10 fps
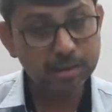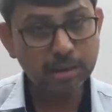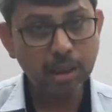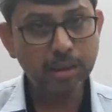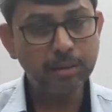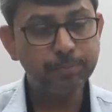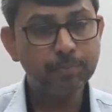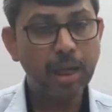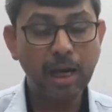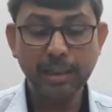started
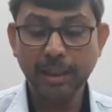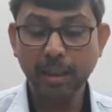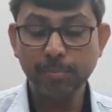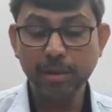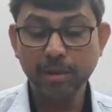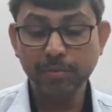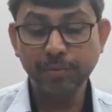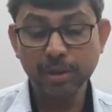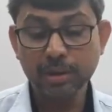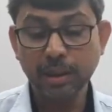and take up the
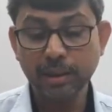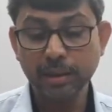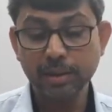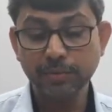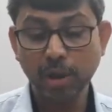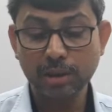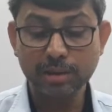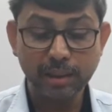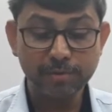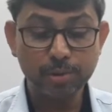first sentence for
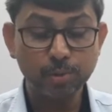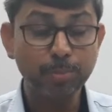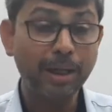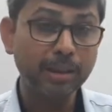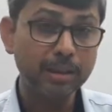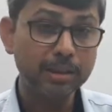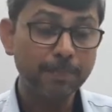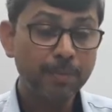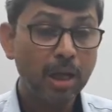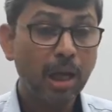ourselves to practice.
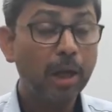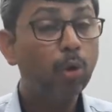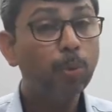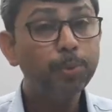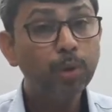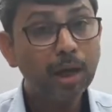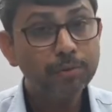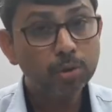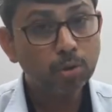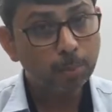I hope you have
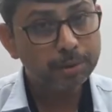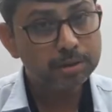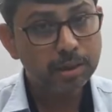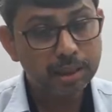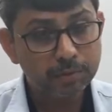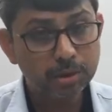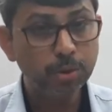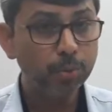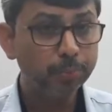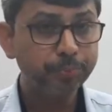your copies ready with
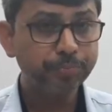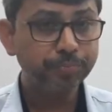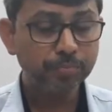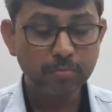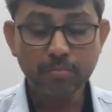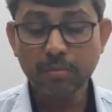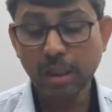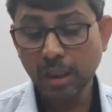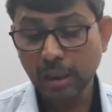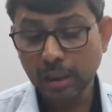you.
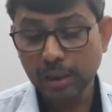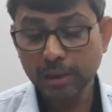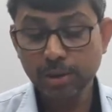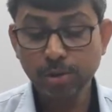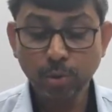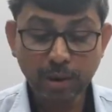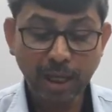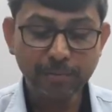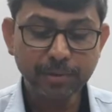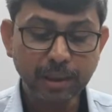In case you don't
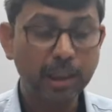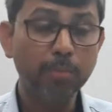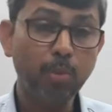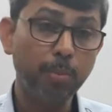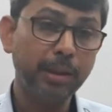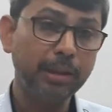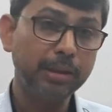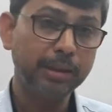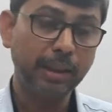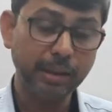have, take a
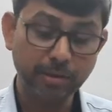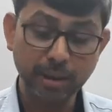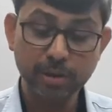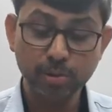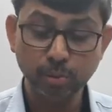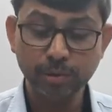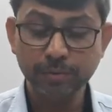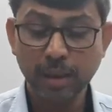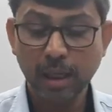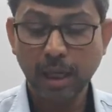moment, get it ready
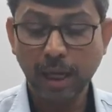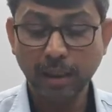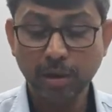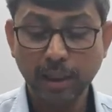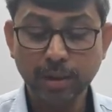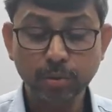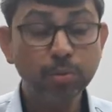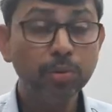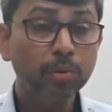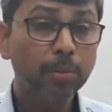soon and try
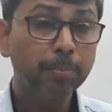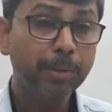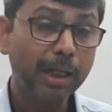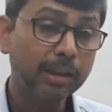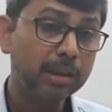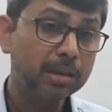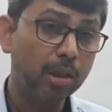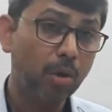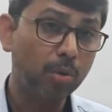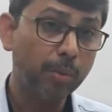to practice
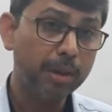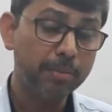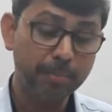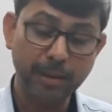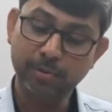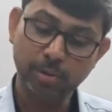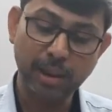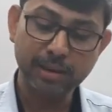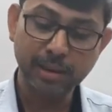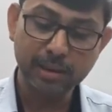along with me. So
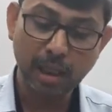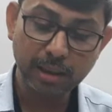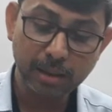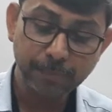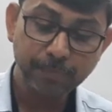let's get started.